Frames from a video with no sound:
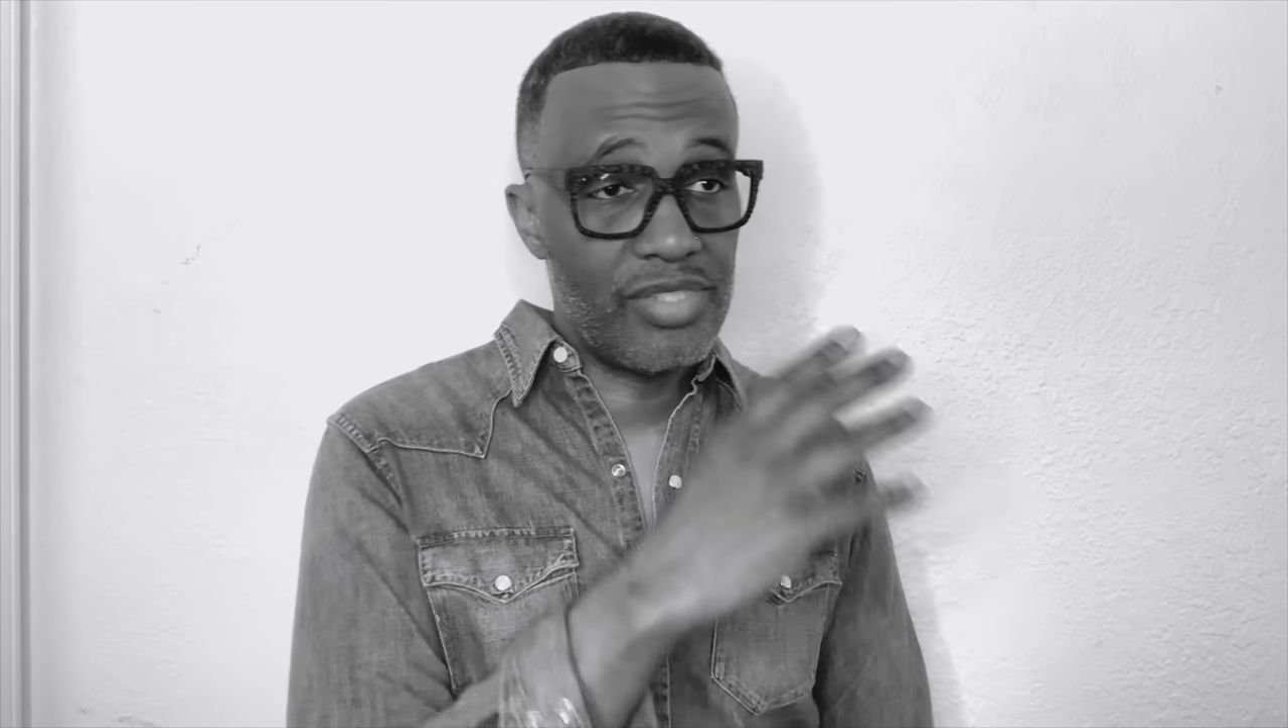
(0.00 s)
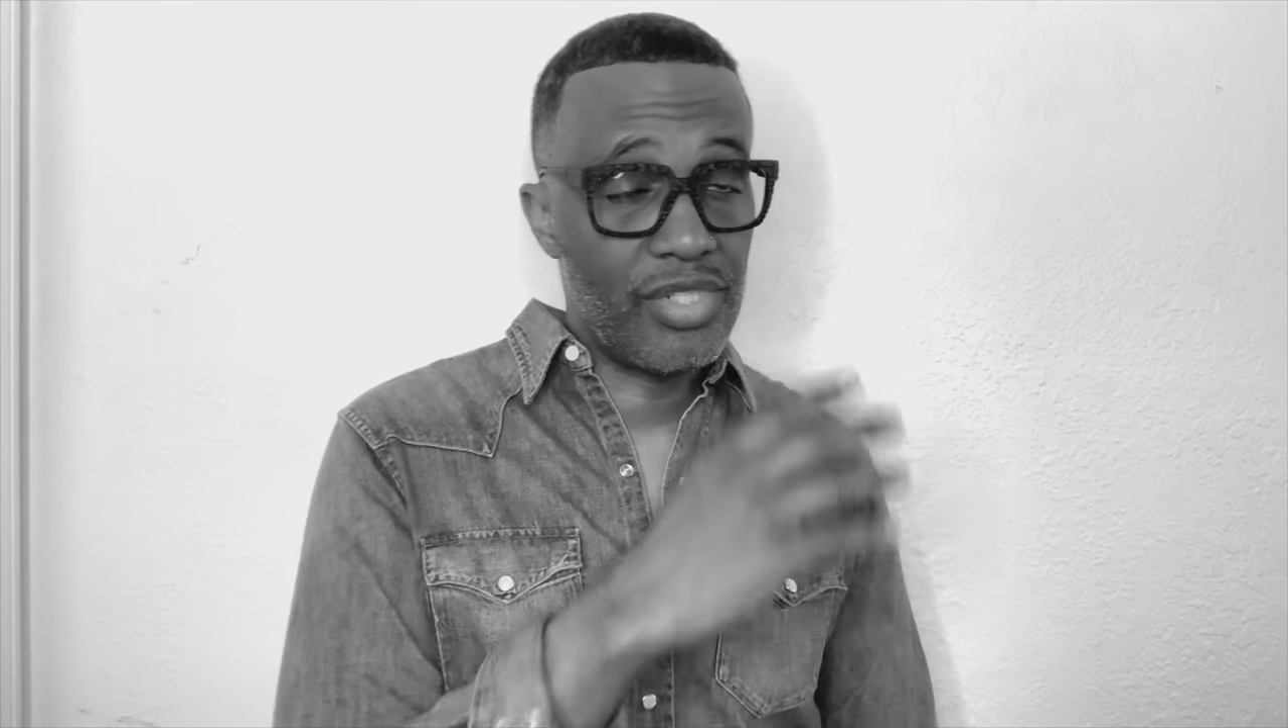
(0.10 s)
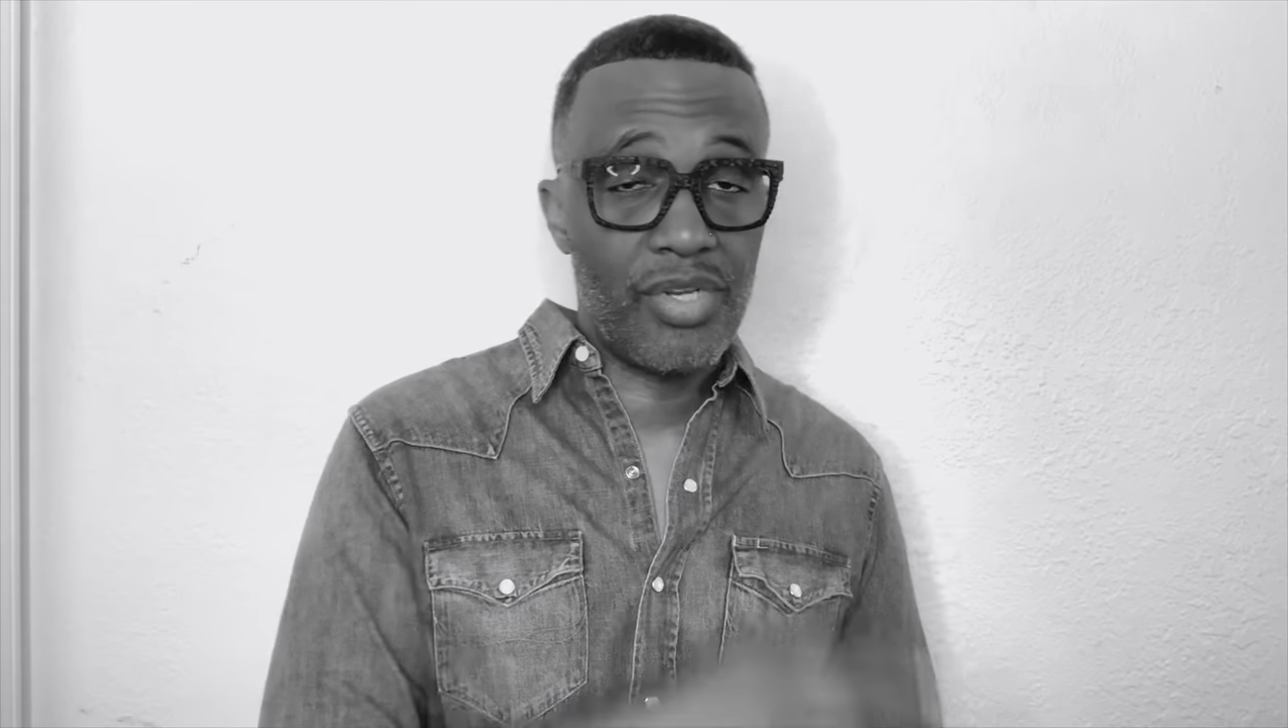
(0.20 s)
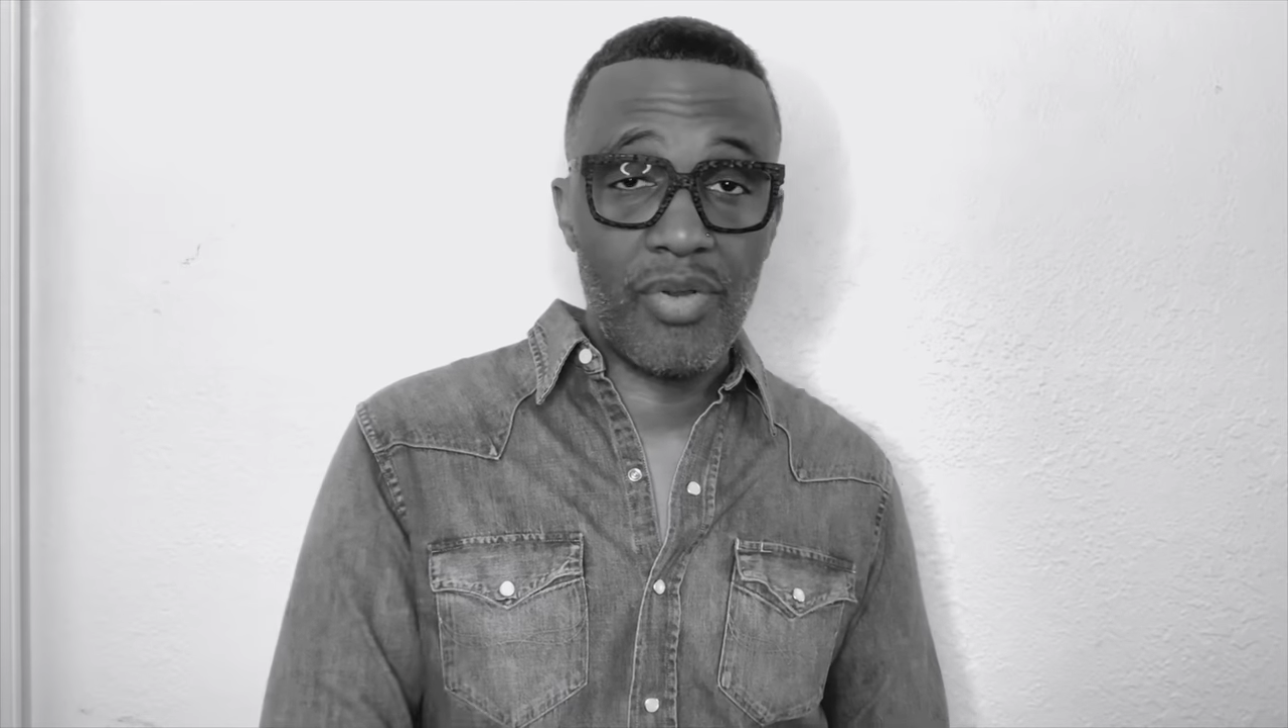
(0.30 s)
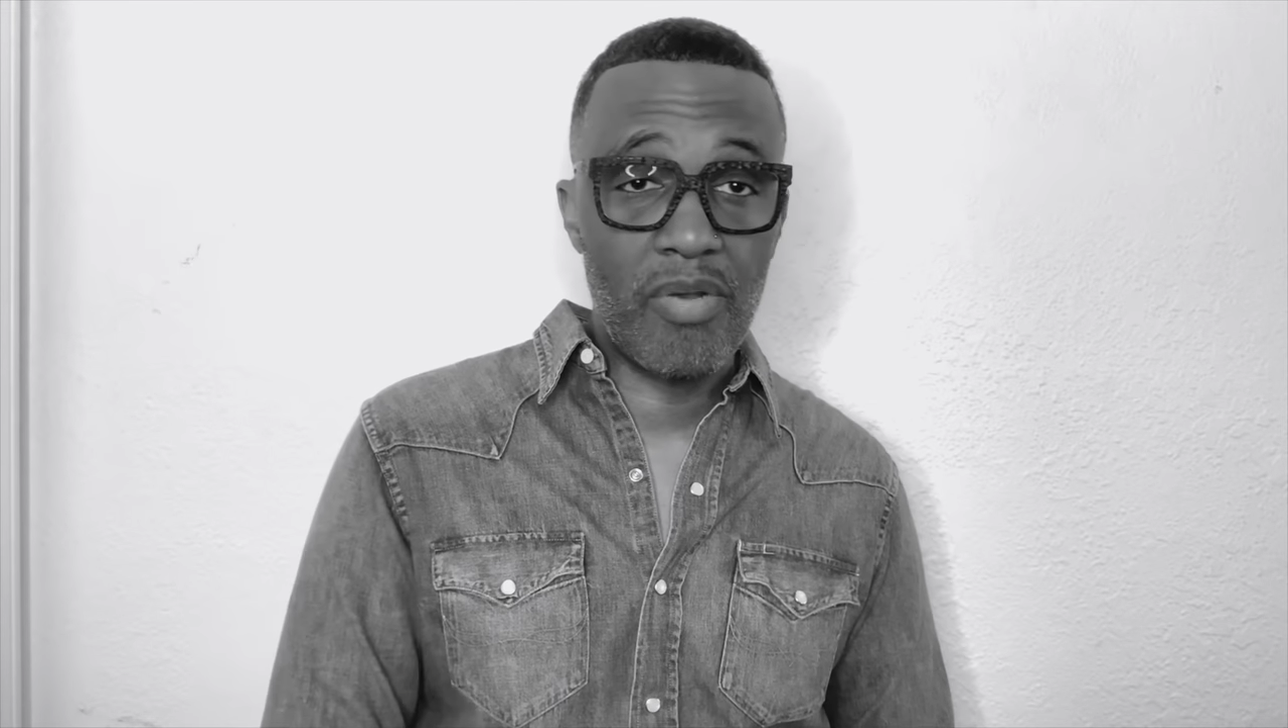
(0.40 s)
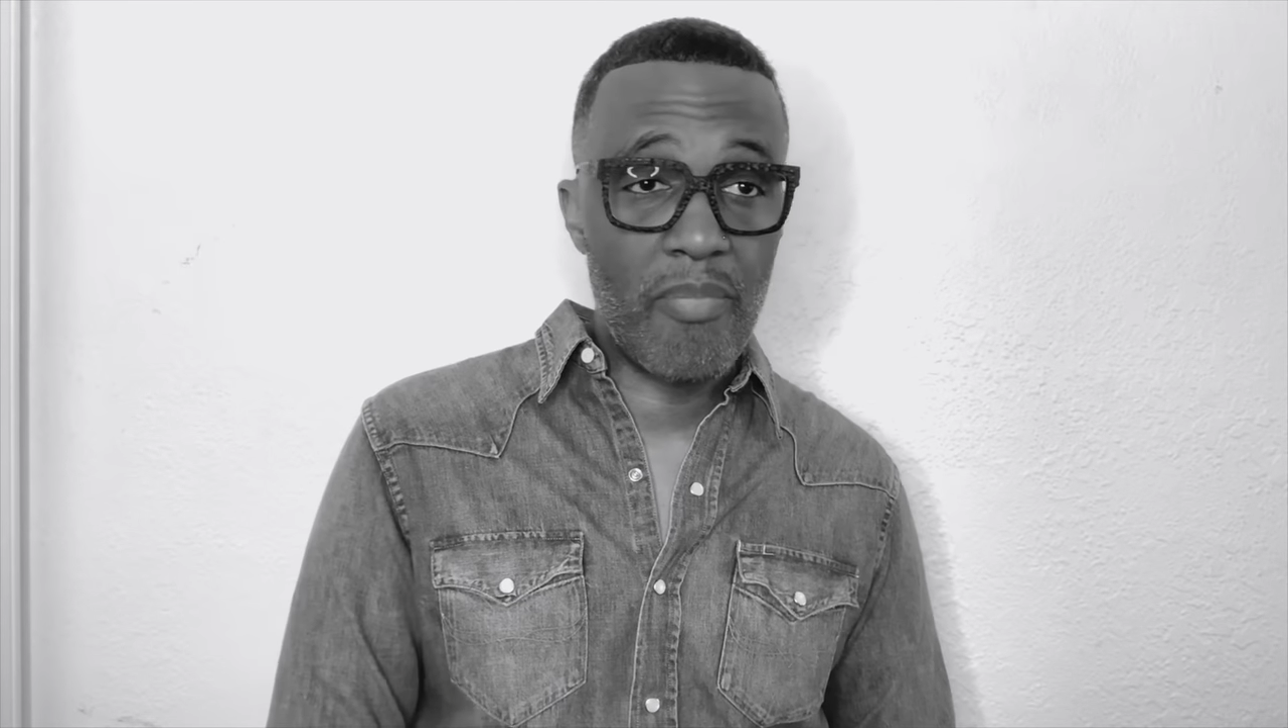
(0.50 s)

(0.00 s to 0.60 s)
secure the